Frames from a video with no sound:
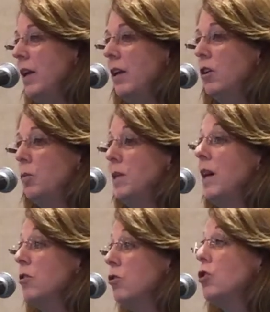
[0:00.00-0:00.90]
It could be
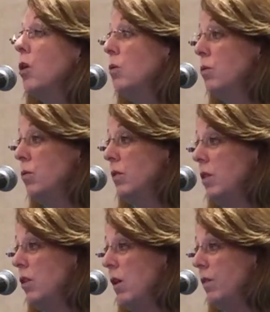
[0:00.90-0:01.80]
Dr. Jones who's
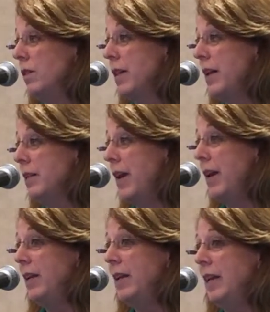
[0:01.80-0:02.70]
in the office that
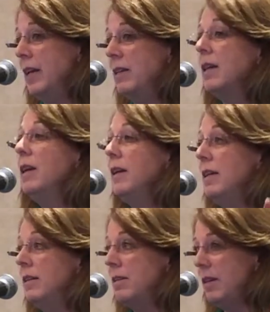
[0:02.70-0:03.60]
day and
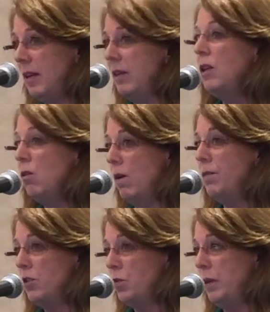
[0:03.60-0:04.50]
is in the
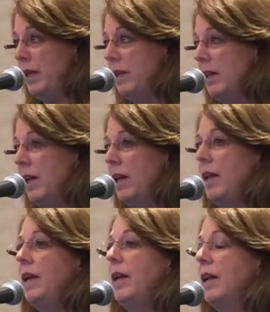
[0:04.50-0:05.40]
office suite
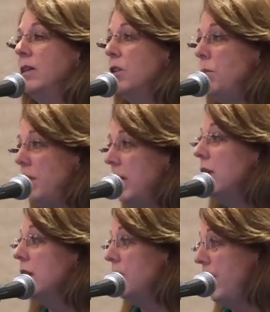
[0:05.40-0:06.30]
and
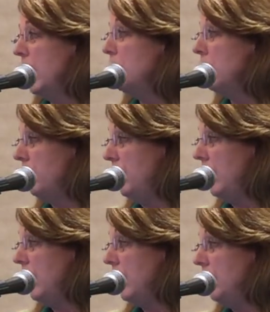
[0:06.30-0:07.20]
immediately available if
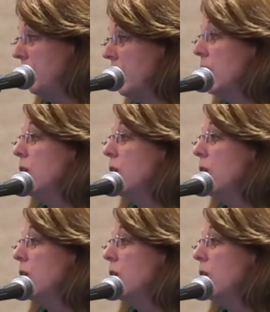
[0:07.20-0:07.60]
needed.